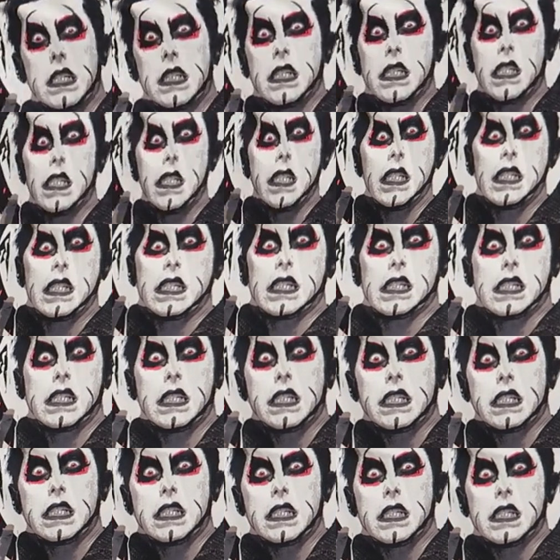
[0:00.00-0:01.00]

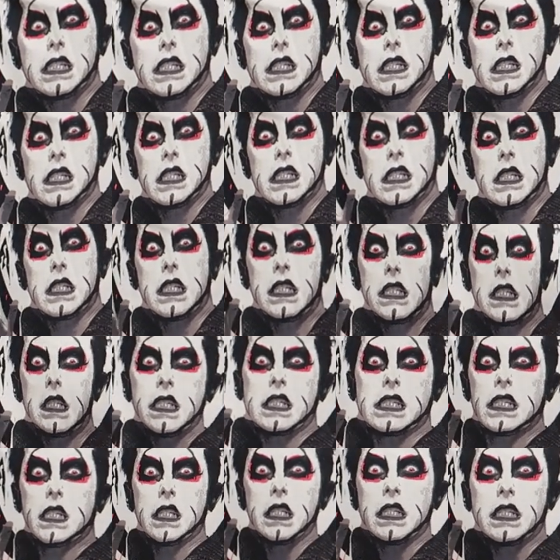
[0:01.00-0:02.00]

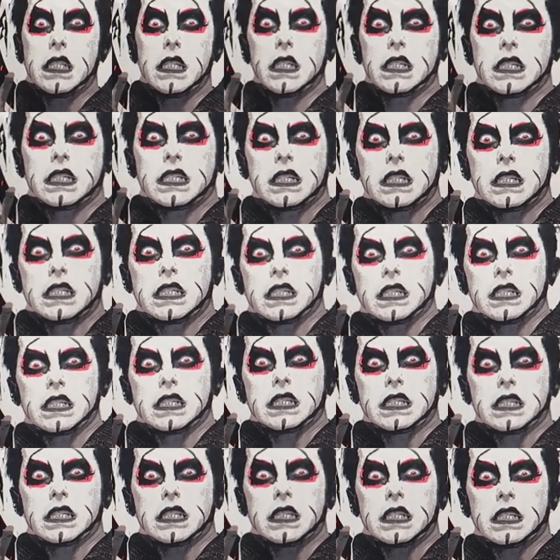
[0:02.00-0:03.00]

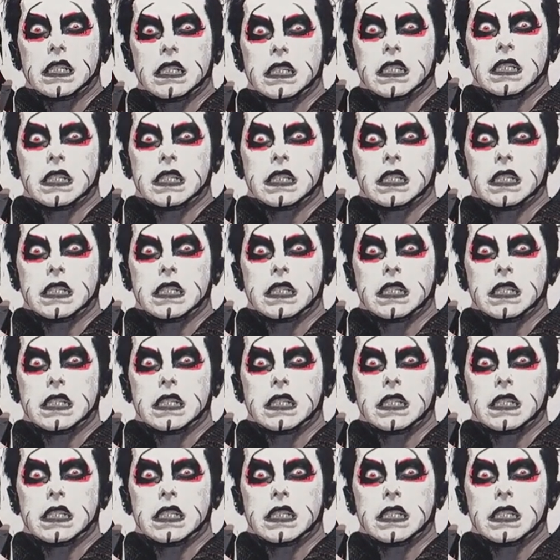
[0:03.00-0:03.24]
Nothing is said.